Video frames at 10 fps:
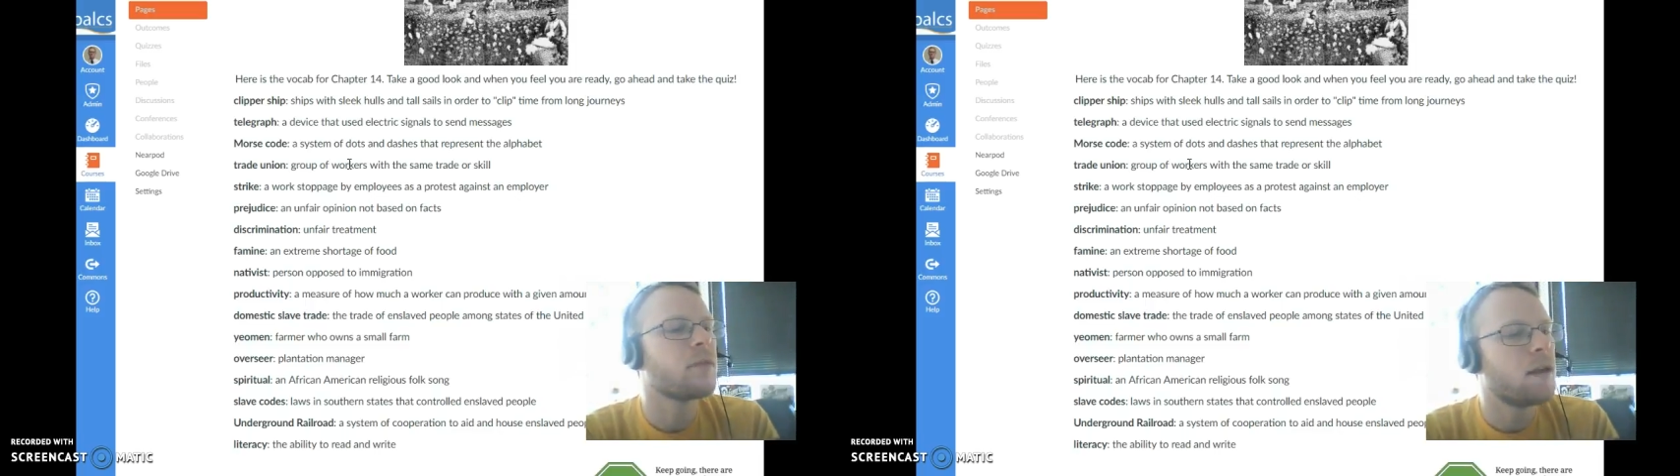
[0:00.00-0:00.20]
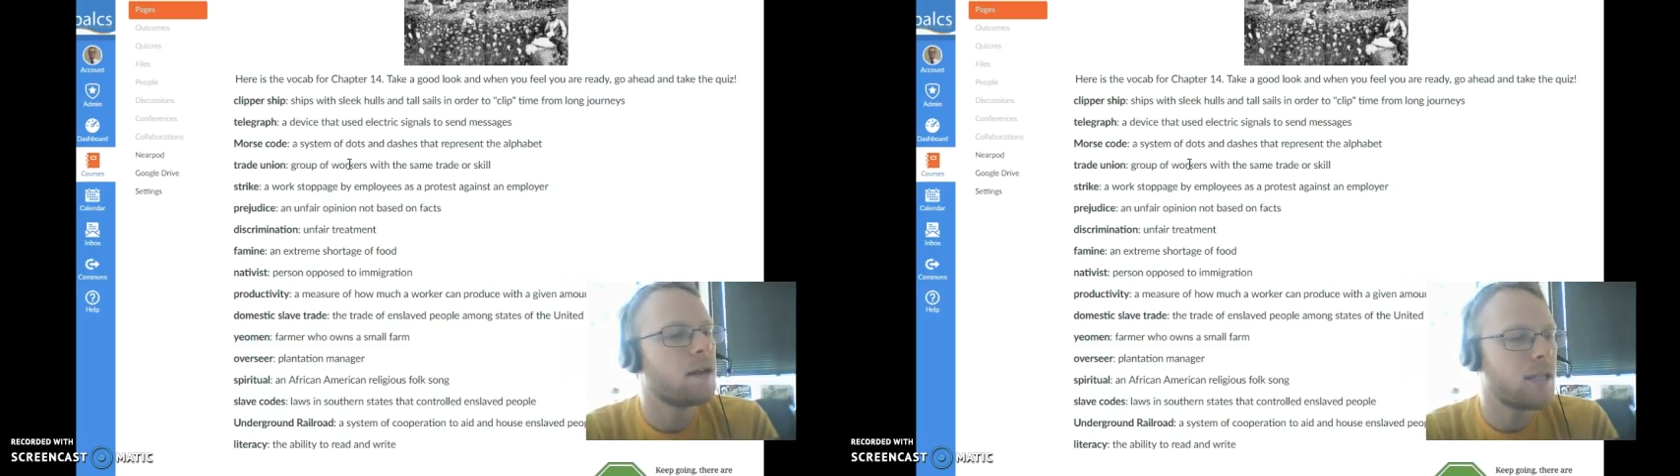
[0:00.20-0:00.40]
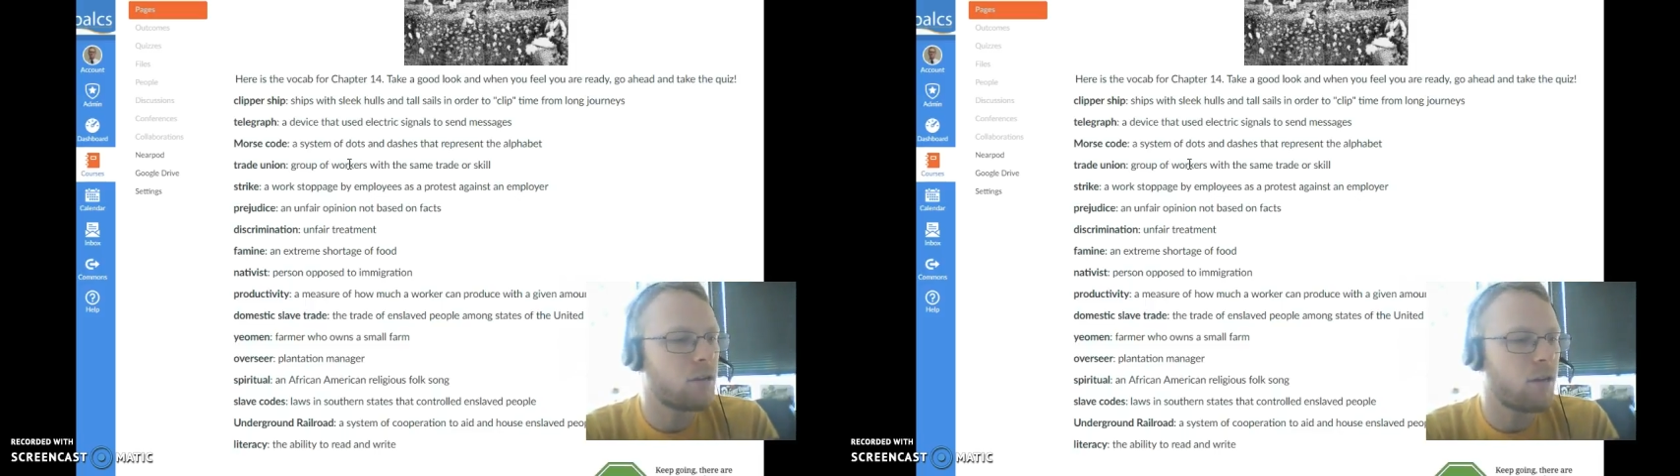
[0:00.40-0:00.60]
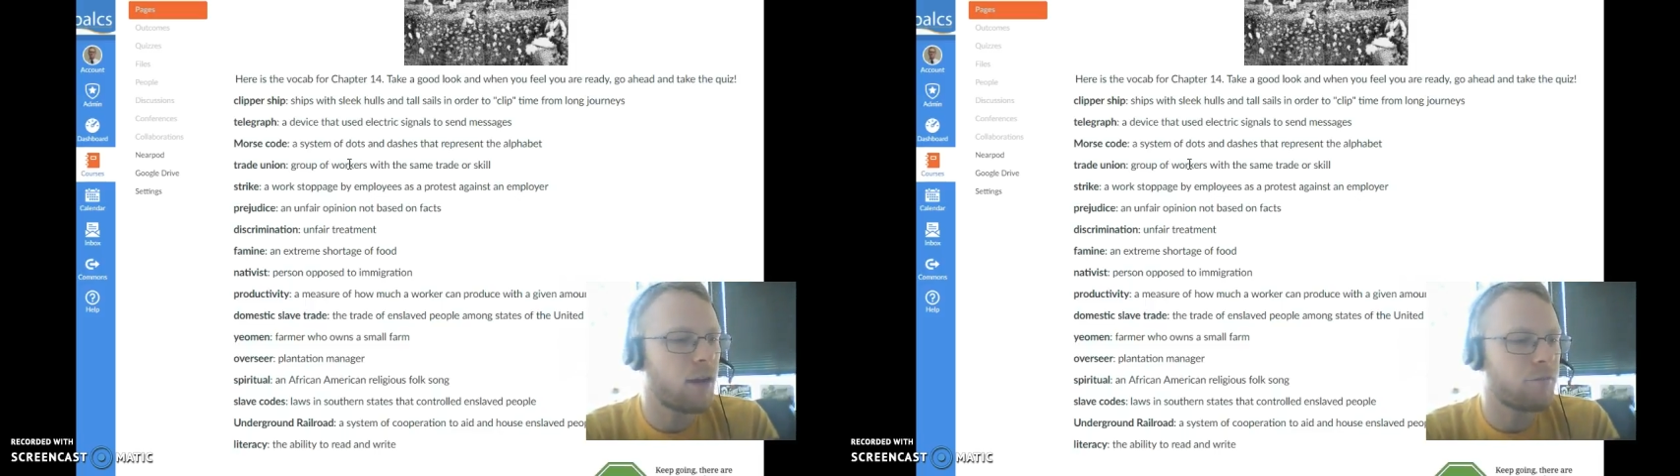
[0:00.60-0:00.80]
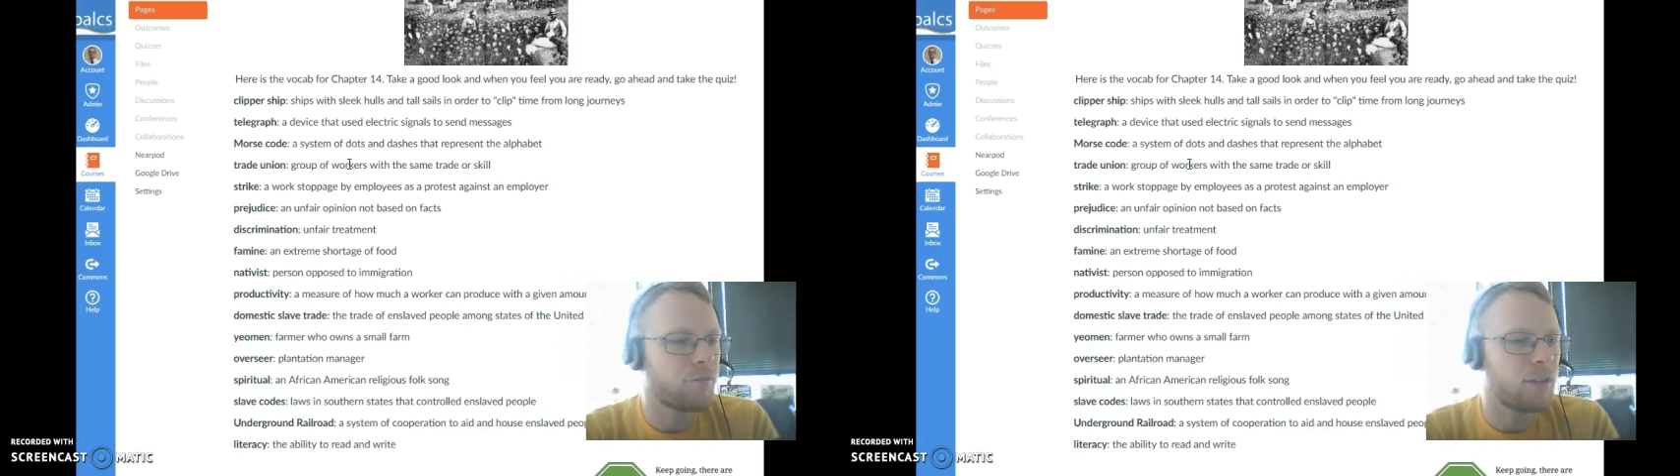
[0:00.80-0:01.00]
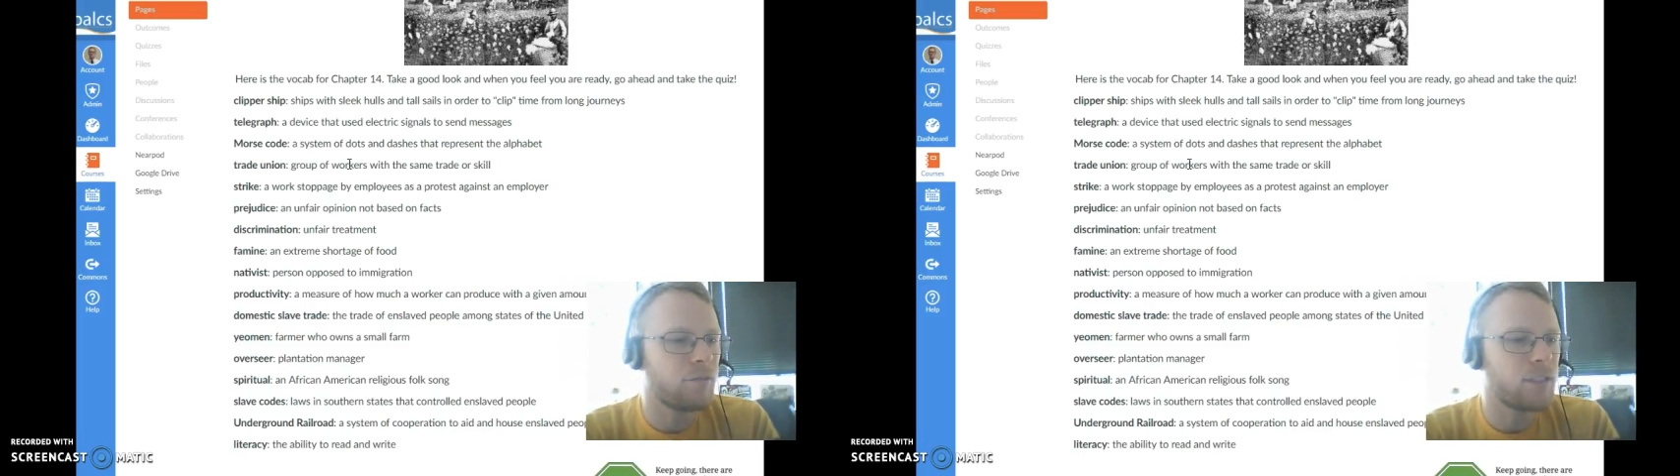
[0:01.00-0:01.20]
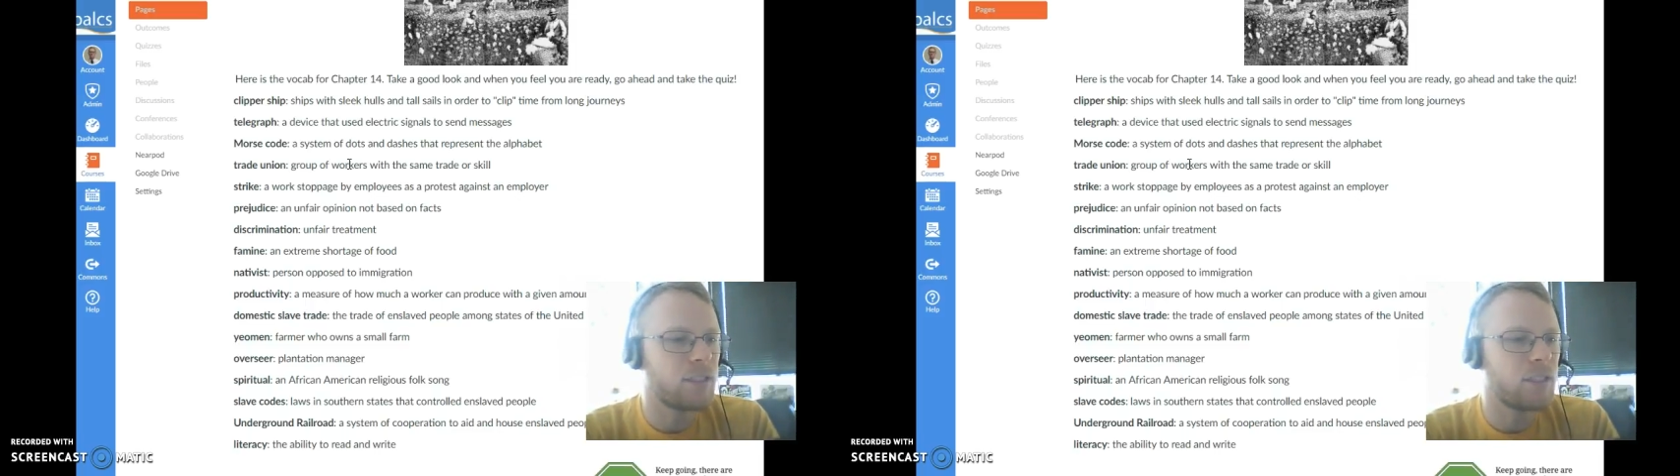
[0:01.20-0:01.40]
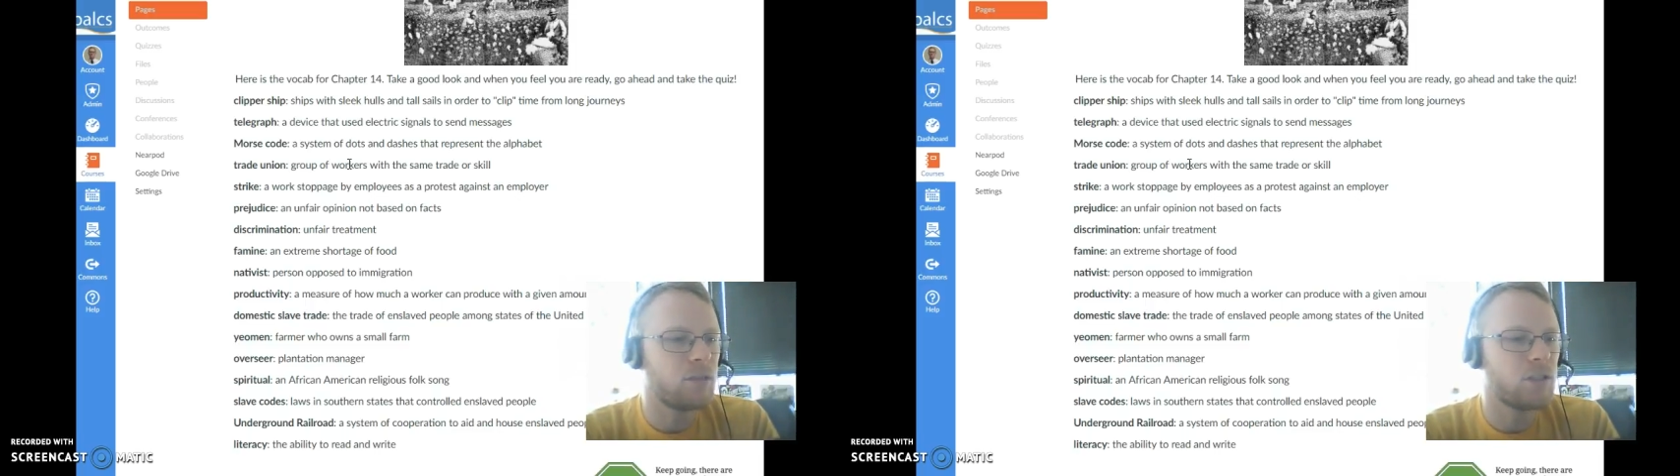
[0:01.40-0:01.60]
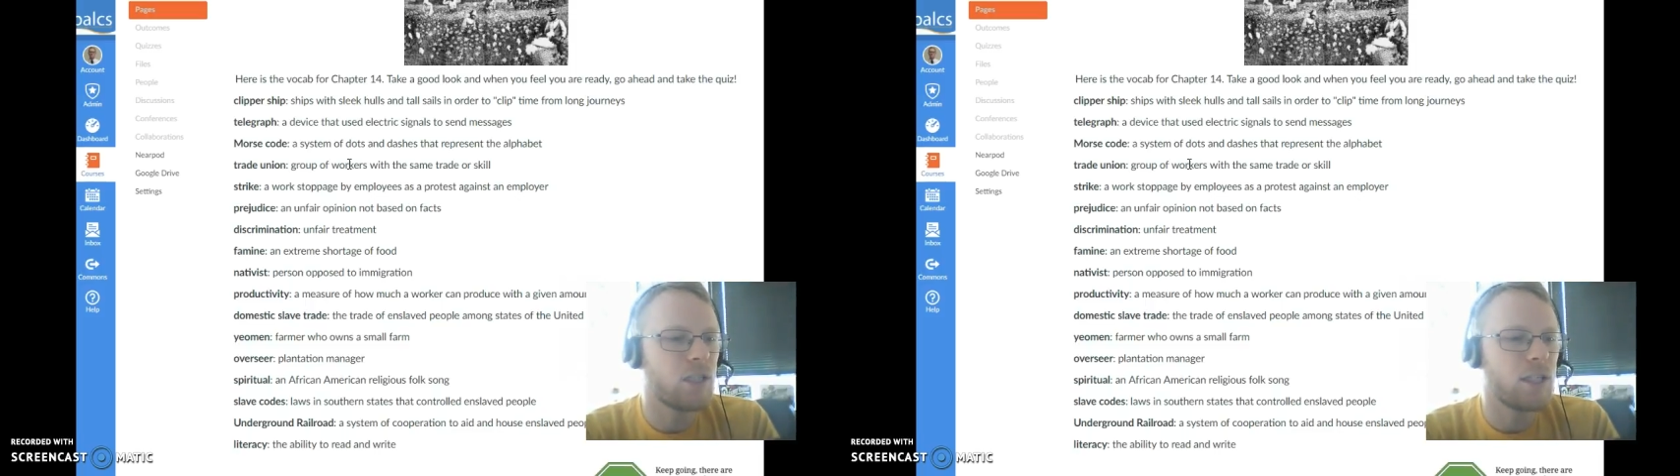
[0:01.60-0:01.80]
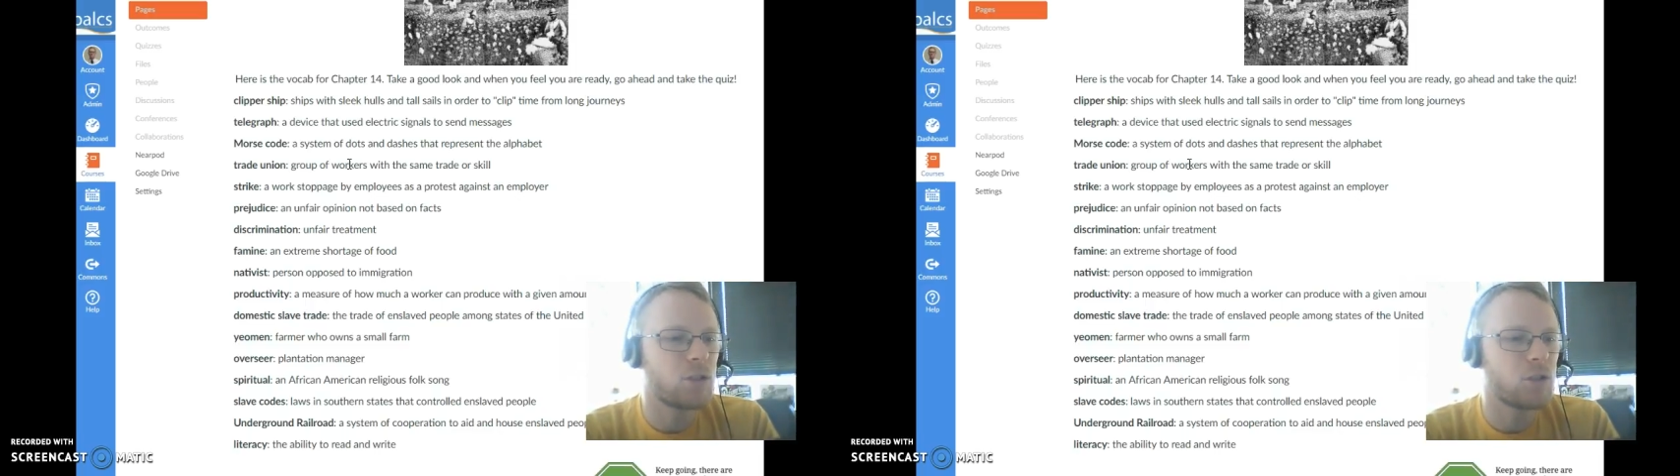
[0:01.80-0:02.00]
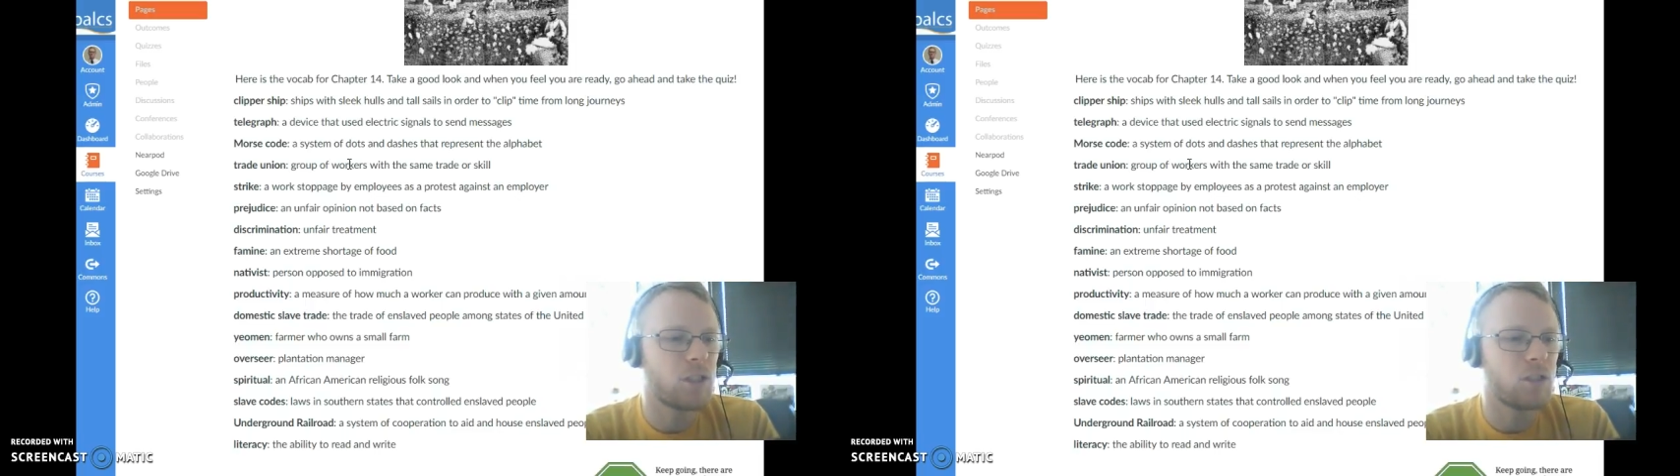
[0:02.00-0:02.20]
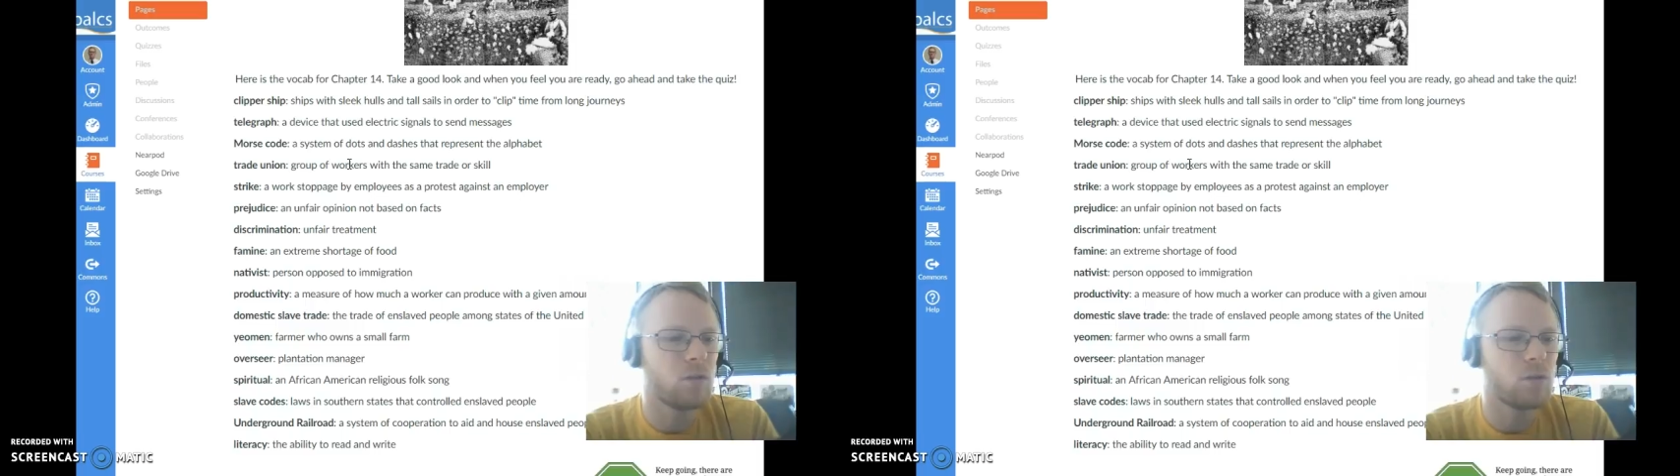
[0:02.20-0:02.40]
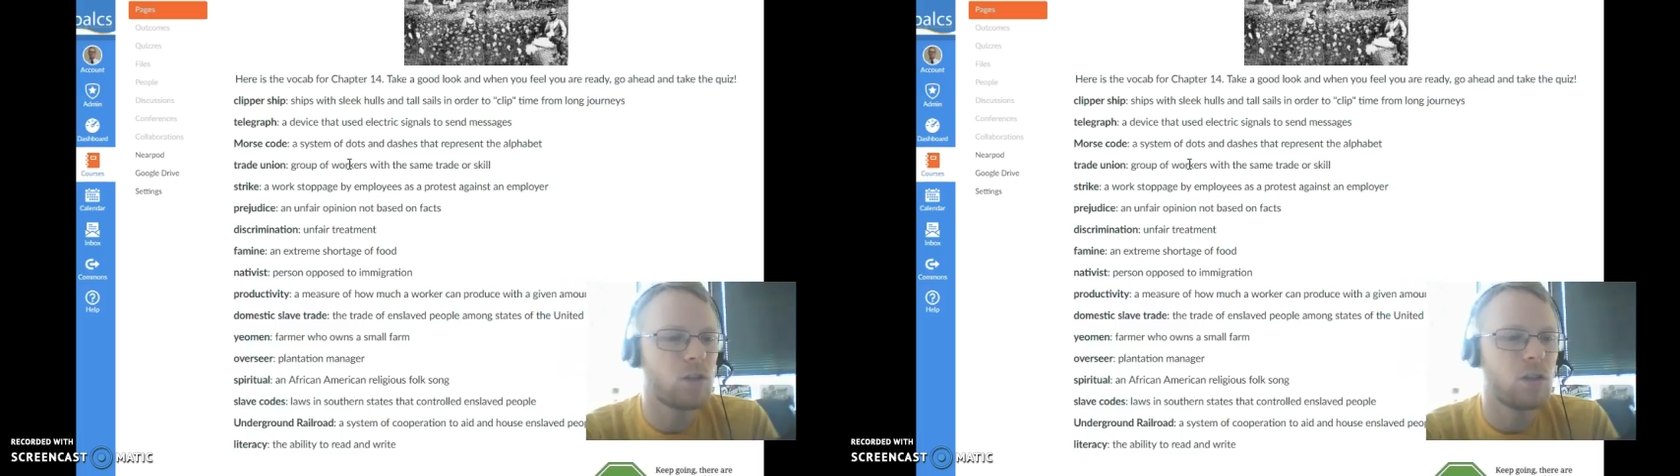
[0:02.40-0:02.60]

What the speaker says: Telegraph, a device that uses electric signals